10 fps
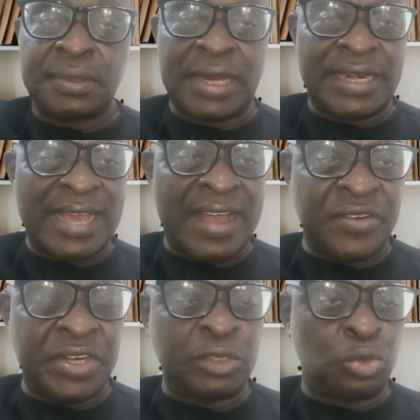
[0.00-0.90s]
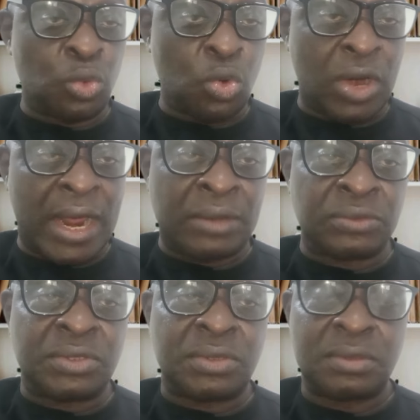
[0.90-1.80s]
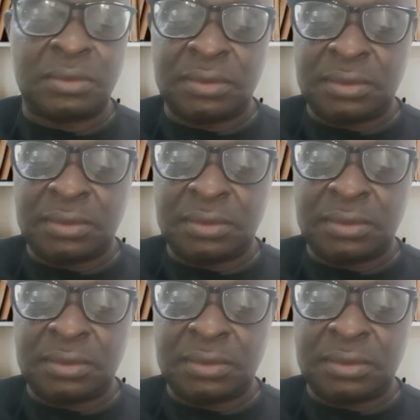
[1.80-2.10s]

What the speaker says: that they are ready to roll out